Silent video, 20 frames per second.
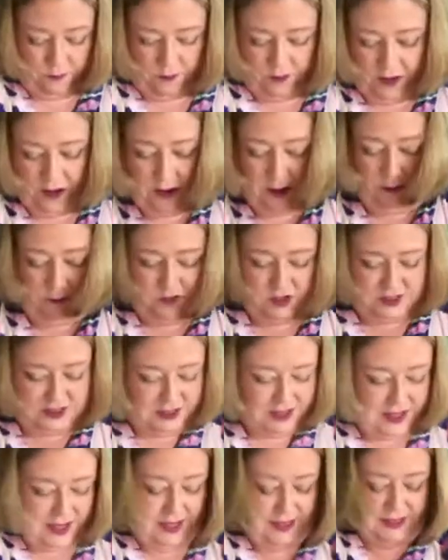And I'm just
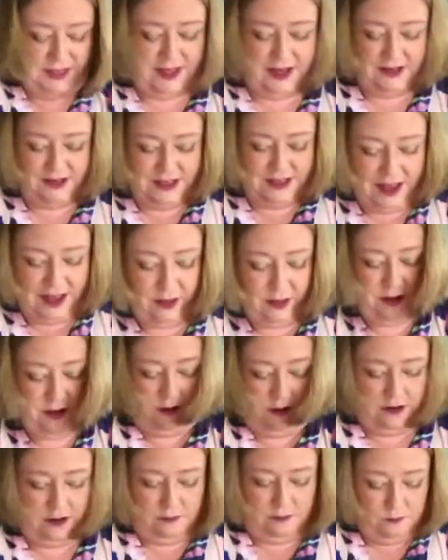kneading it
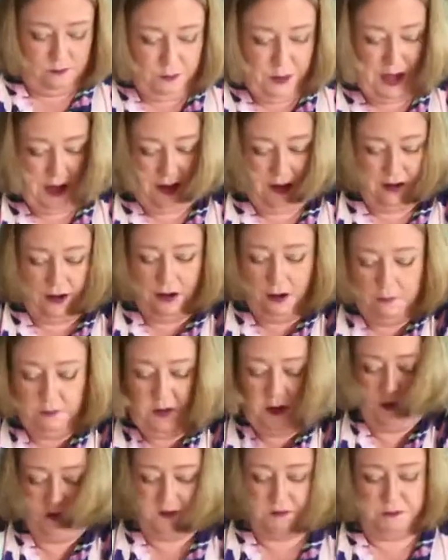together and picking up
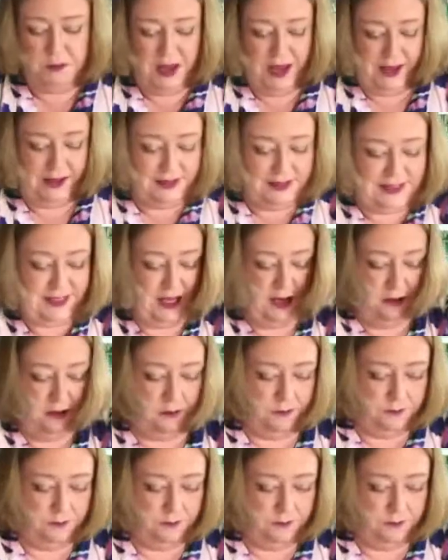those bits.